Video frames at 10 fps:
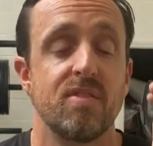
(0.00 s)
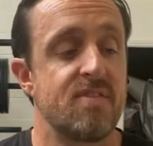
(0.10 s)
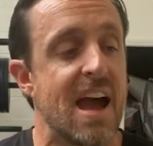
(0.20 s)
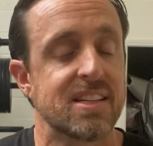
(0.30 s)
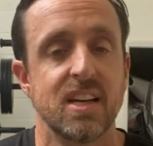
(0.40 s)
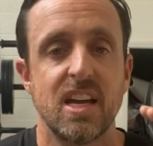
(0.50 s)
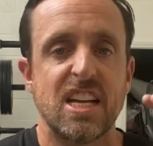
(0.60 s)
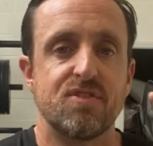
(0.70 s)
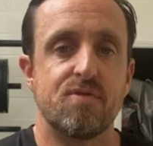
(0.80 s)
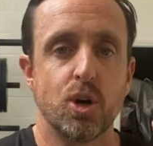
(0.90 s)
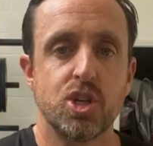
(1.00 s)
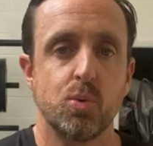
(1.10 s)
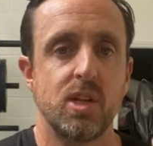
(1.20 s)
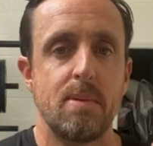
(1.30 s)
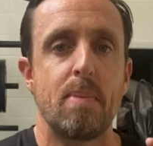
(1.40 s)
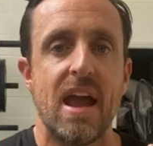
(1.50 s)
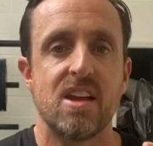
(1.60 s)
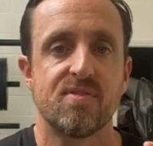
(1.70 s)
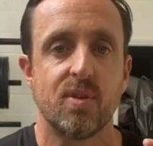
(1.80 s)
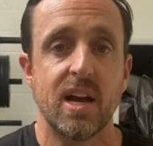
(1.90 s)
In fact, it's virtually
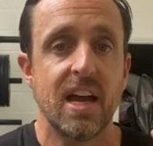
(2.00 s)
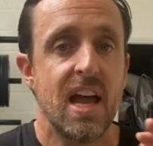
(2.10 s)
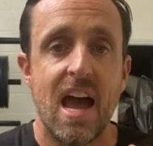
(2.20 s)
pain-free.